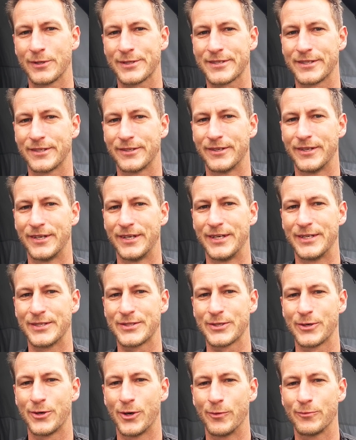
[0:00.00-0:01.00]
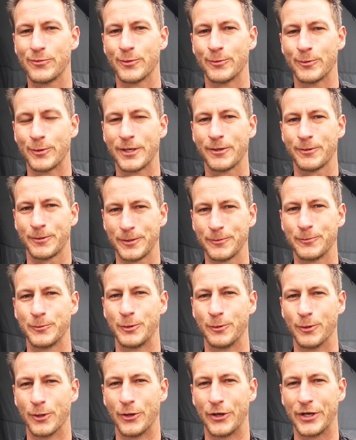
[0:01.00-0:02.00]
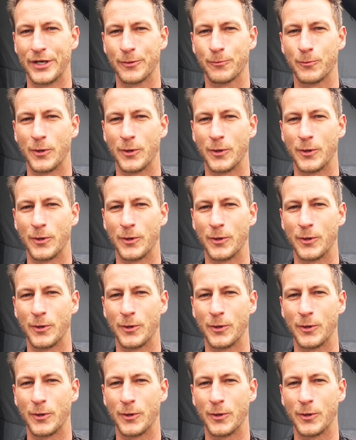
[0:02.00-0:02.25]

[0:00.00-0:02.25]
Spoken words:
So hopefully we will learn it